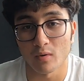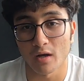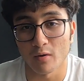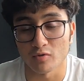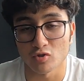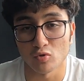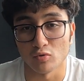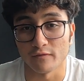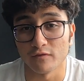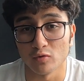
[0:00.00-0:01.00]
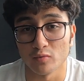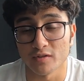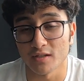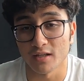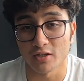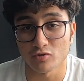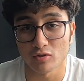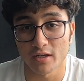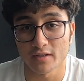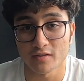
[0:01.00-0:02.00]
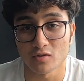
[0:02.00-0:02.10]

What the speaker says: I was told, fluids and electrolytes,